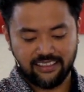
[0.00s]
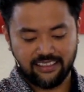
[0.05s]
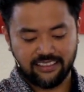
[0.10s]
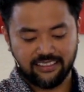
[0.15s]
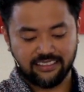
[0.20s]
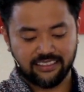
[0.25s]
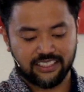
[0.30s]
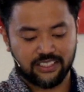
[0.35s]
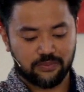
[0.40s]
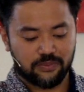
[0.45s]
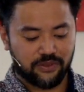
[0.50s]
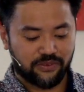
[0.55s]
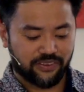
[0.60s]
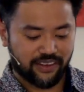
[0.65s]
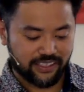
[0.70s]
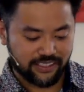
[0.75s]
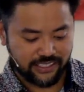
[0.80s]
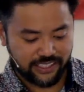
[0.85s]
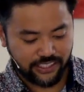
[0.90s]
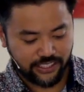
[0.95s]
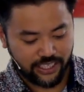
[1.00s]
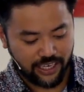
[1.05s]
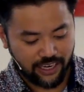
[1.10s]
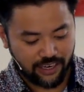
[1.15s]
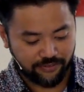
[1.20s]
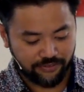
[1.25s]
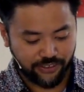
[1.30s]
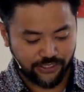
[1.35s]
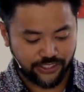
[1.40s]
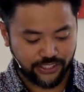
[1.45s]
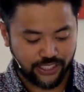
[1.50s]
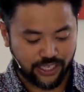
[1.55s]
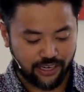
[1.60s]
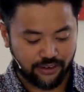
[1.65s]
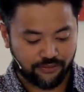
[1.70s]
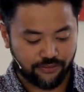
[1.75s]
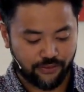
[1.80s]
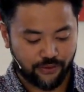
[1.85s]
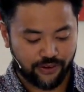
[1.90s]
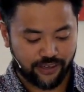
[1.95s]
Let's move on to John, 1 John
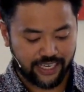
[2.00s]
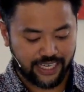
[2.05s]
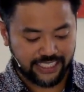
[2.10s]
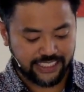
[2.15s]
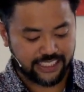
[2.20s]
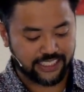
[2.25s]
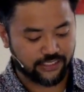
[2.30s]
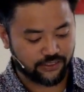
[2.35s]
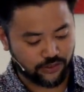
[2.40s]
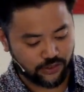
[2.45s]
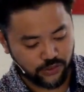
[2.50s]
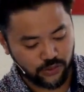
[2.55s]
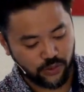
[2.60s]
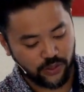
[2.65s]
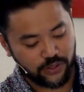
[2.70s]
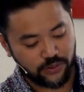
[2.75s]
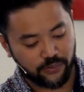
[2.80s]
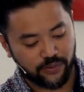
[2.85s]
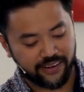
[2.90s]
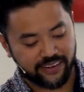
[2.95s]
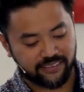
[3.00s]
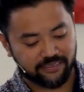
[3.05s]
4 19 through 21.